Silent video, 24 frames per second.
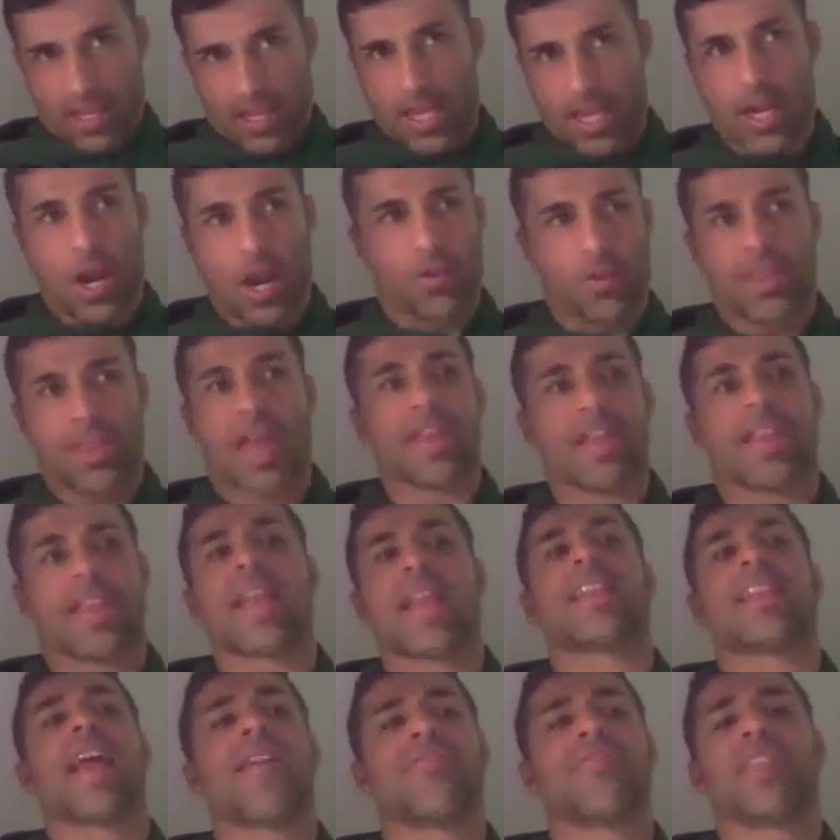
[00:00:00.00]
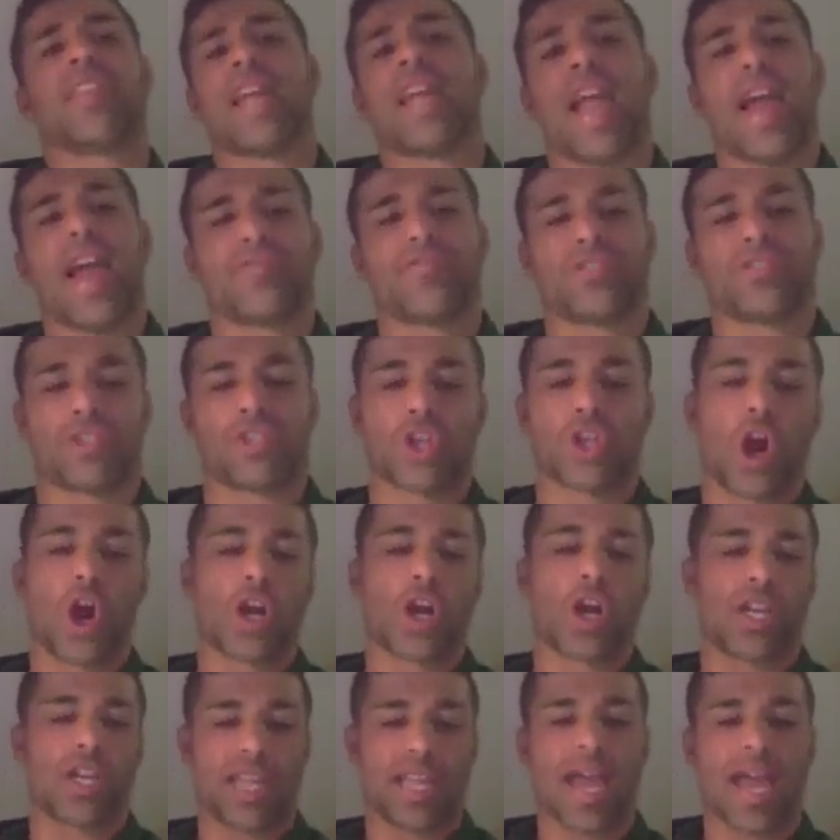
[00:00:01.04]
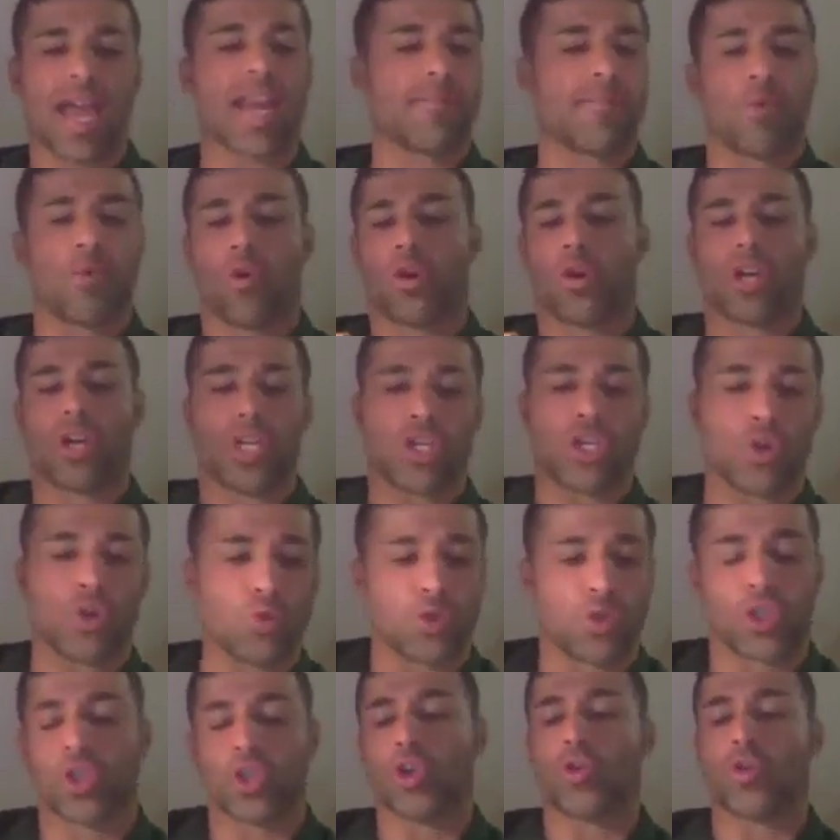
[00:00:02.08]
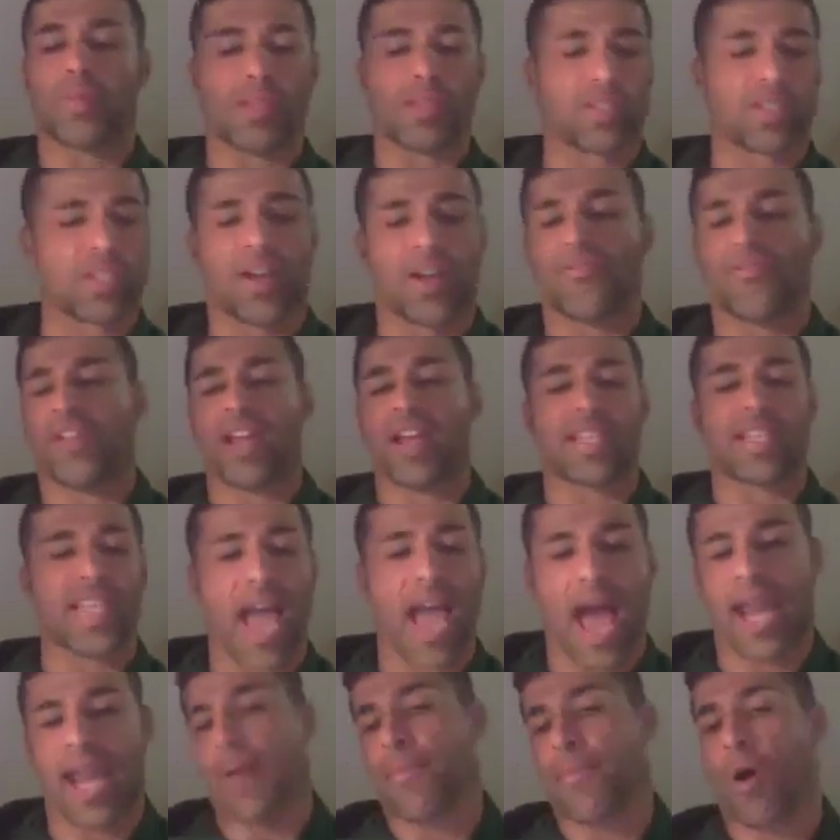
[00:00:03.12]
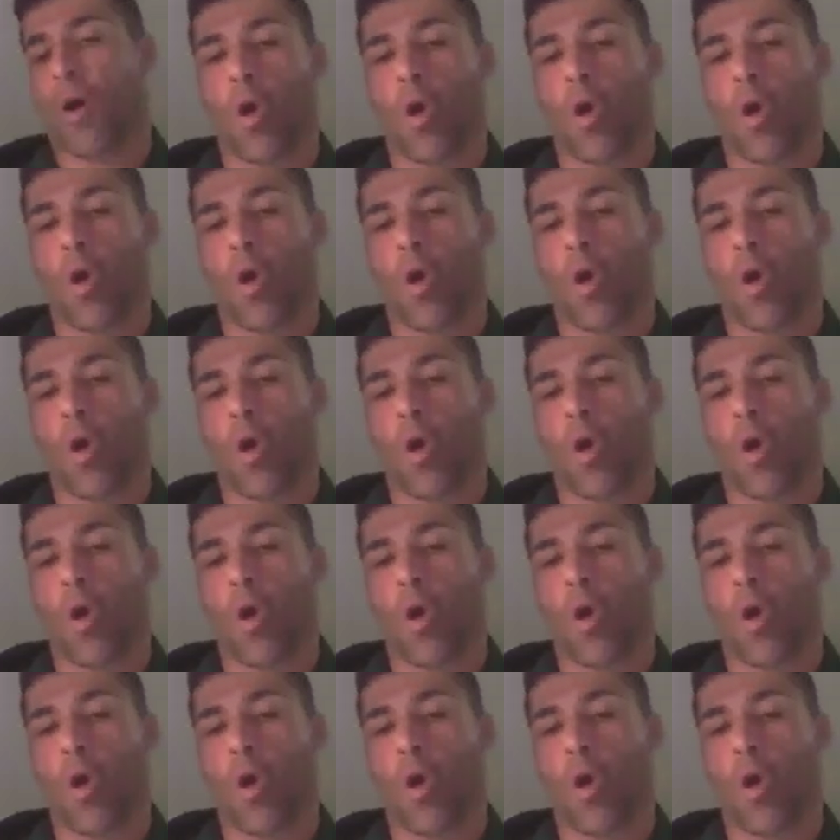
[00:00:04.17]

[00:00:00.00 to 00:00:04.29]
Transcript: they definitely have started getting more into YouTube and stuff like that. And I'm